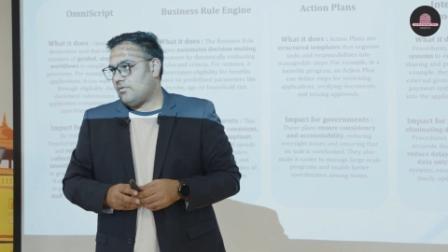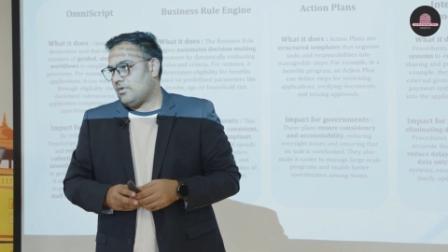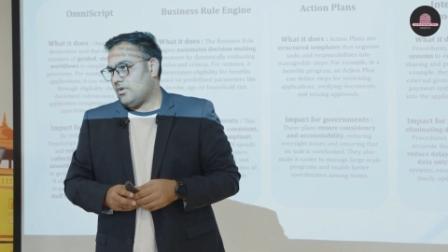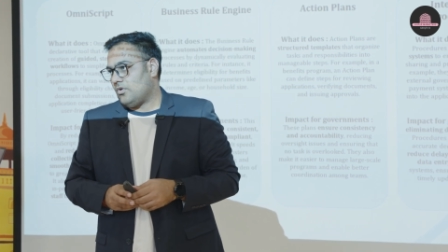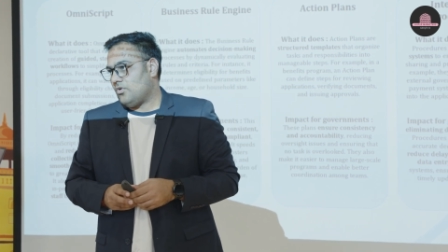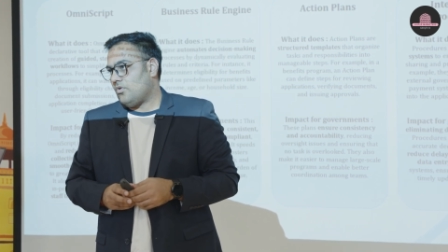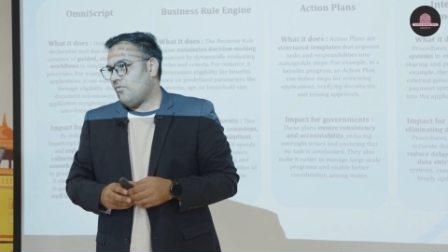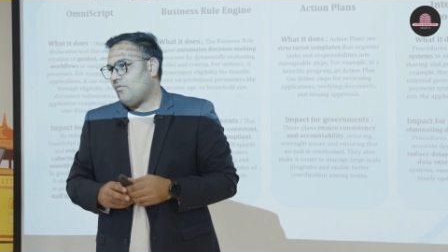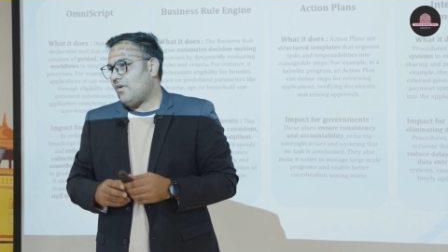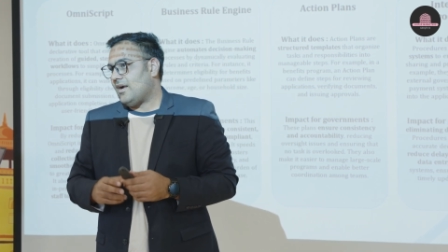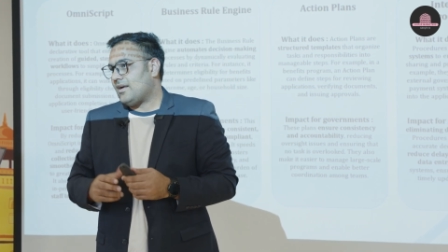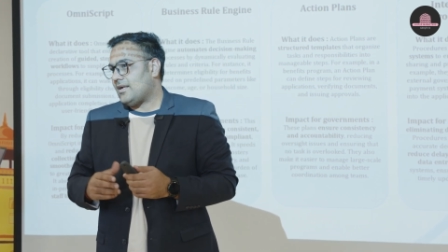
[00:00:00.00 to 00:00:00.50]

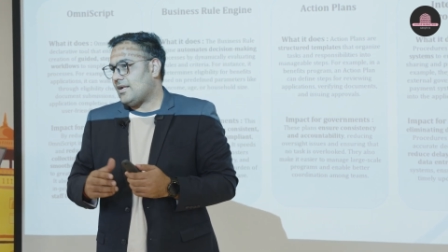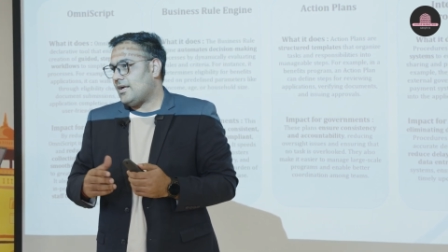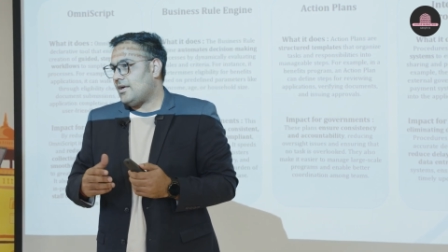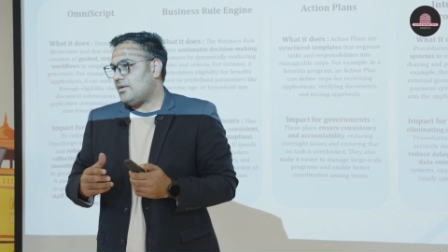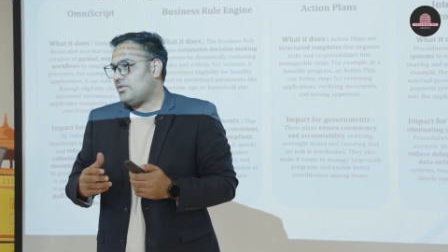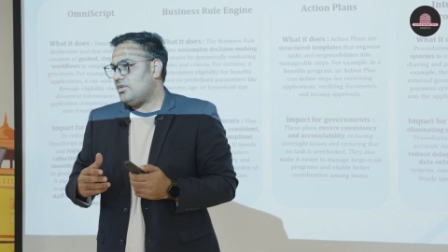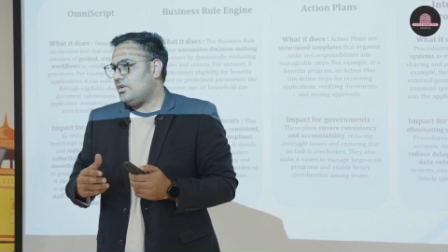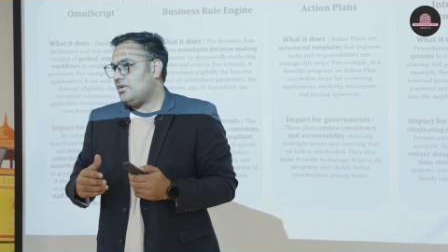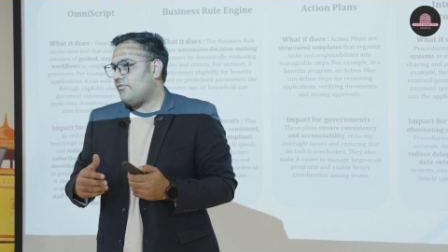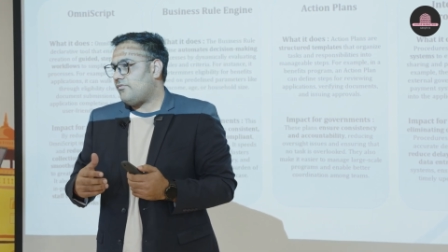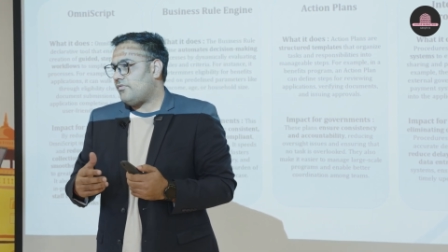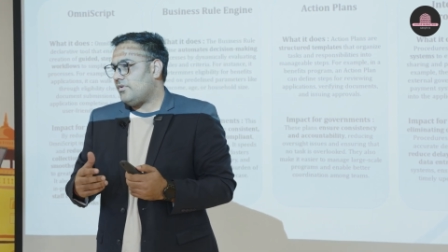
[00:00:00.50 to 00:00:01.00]
What are
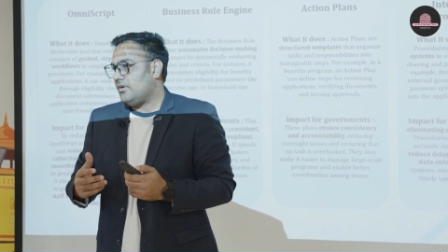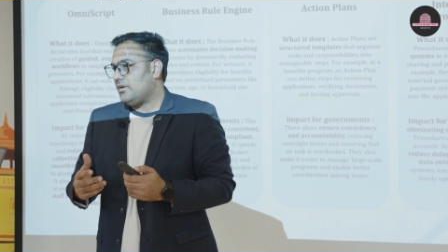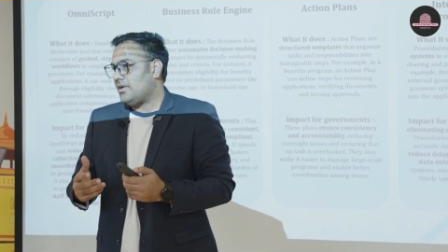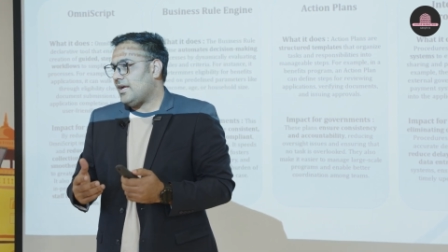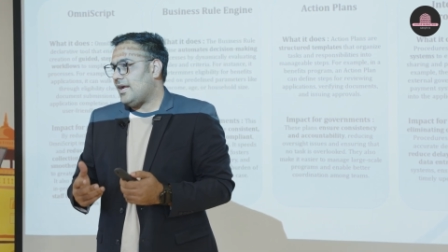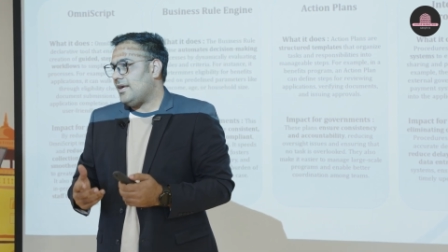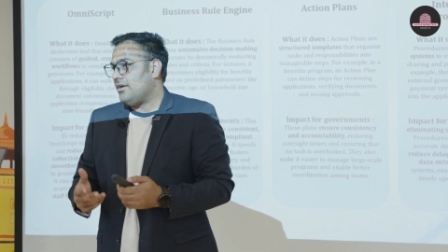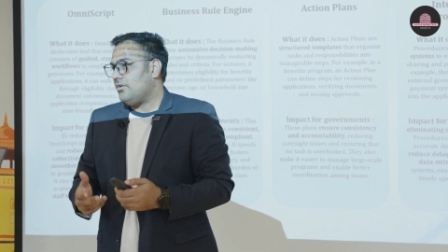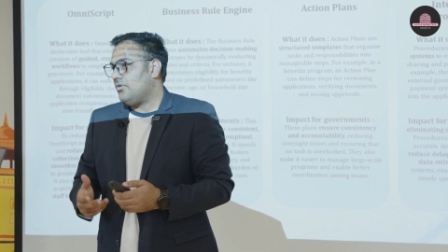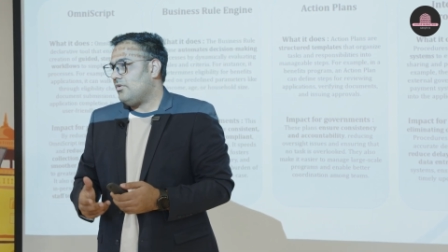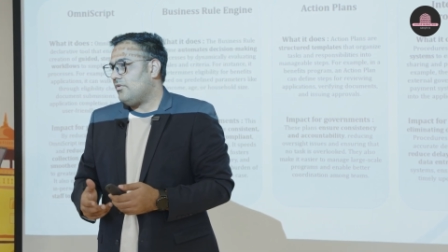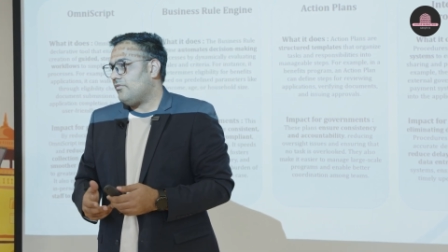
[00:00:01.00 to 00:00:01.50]
the different
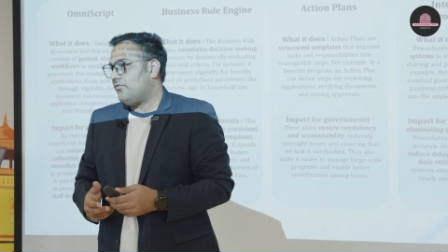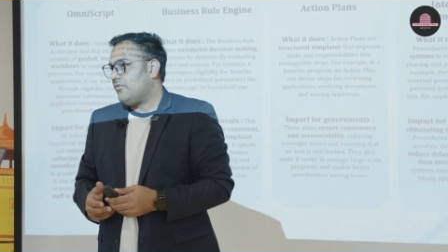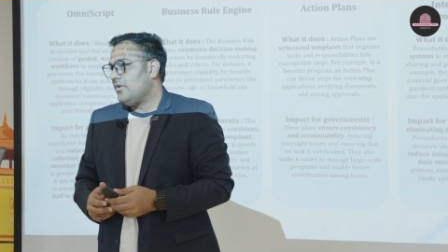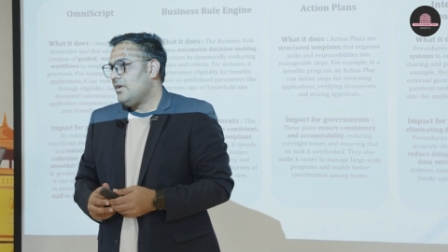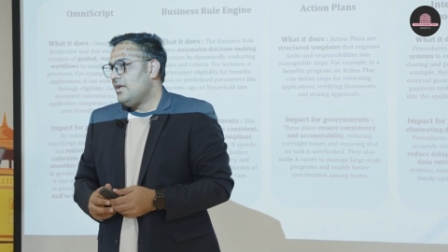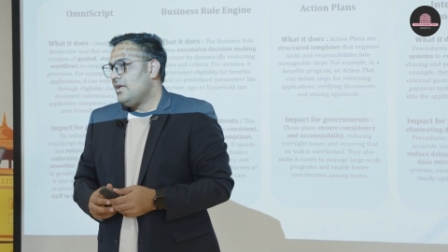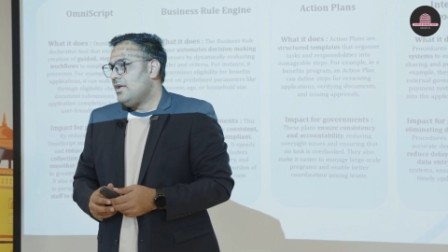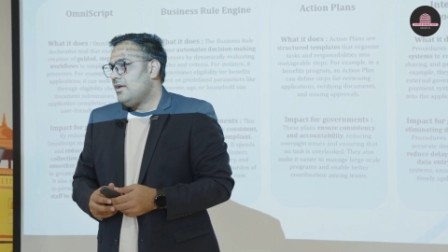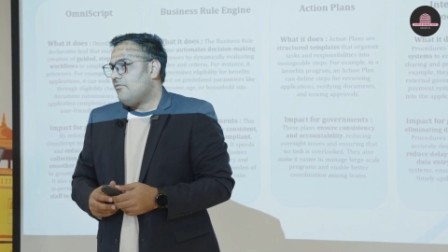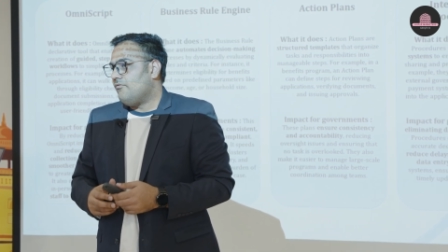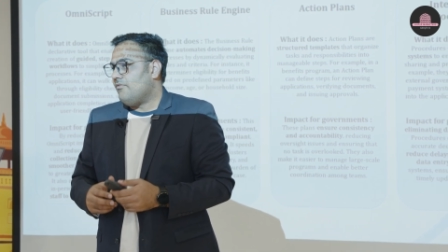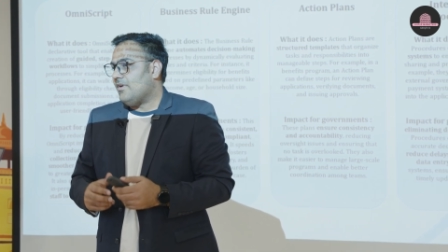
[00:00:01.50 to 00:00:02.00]
kind of
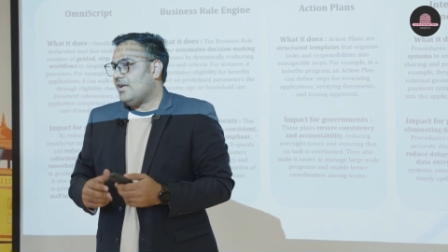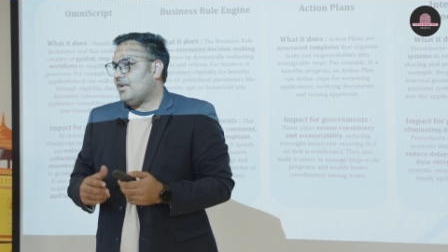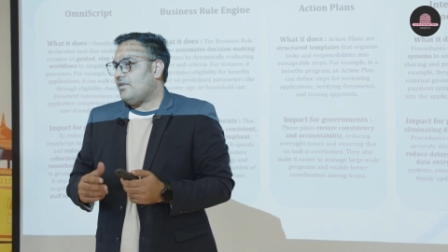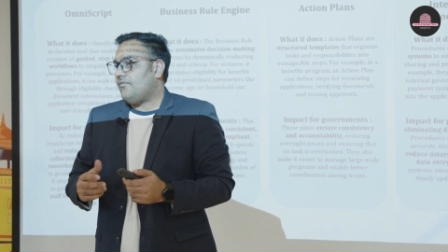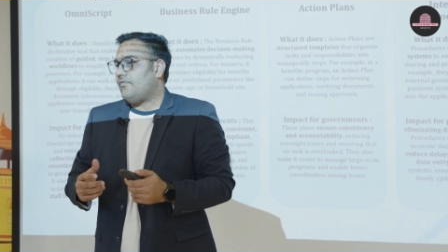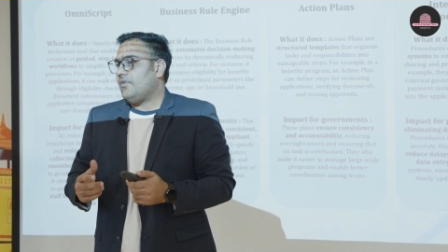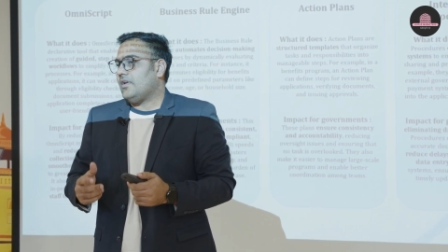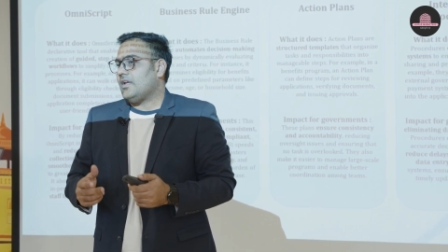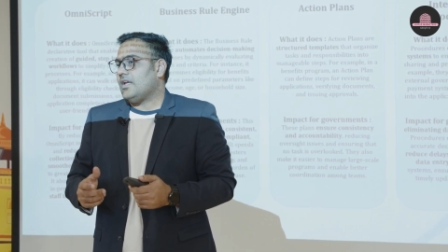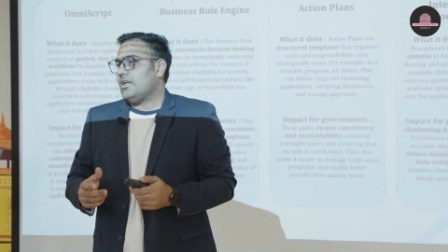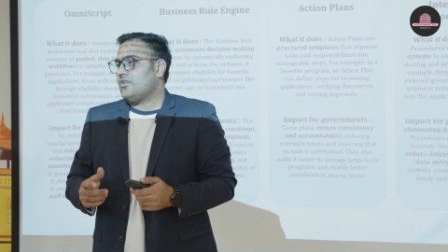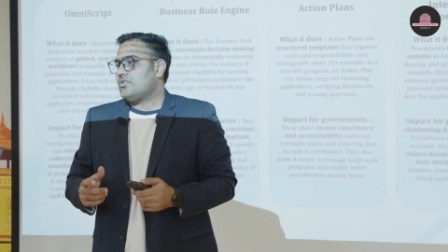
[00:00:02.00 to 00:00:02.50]

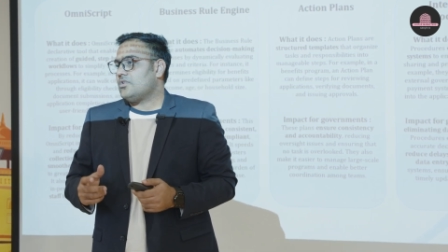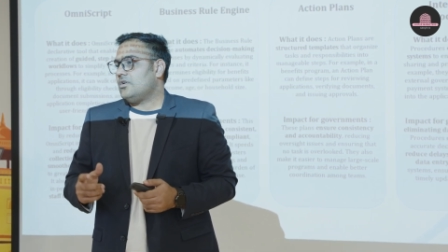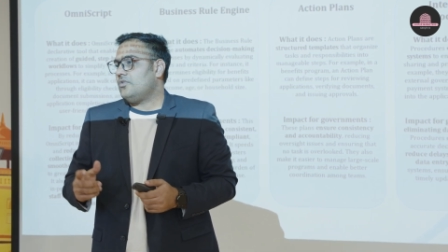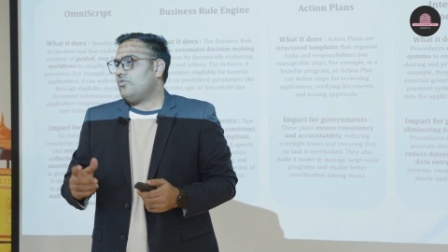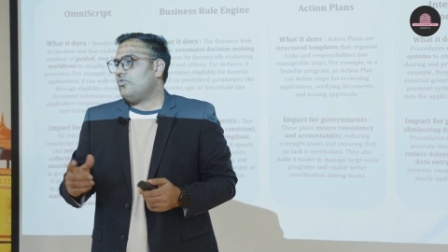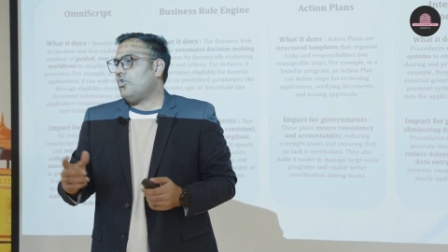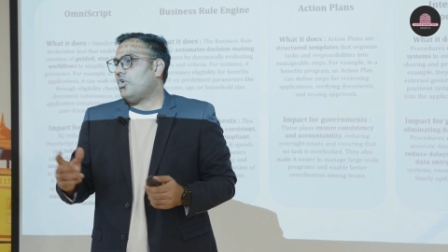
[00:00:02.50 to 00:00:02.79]
verification